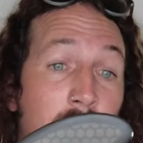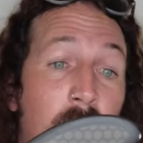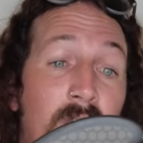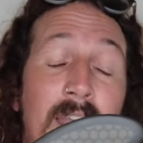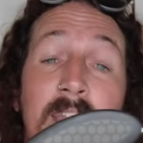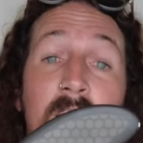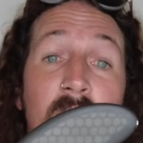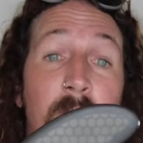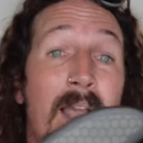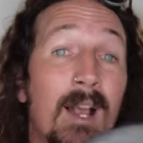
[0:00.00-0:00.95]
put any
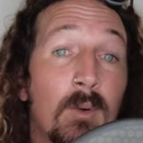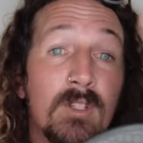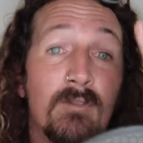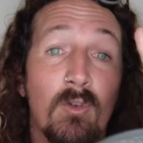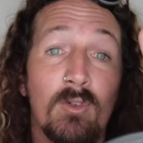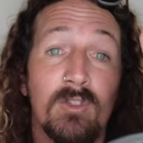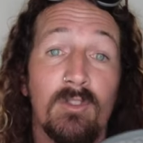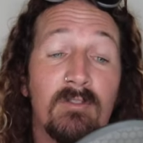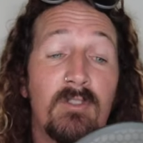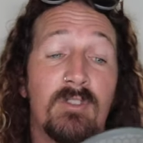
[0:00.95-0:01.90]
kind of backwards force on
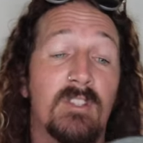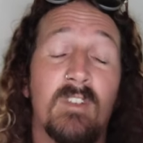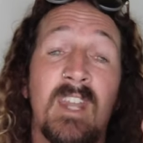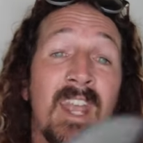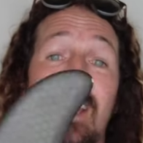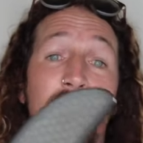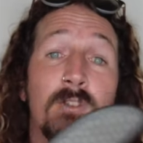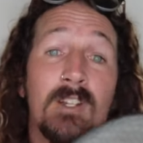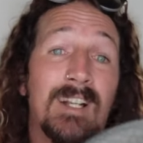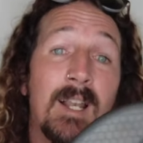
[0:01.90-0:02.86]
a Futures fin, it's not
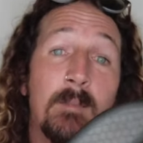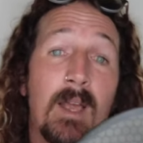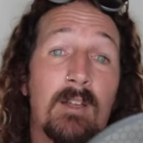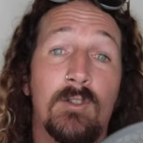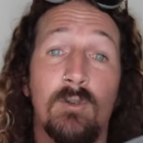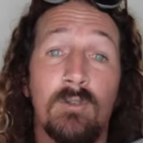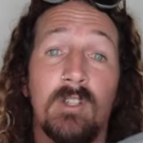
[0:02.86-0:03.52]
going to clip out at all.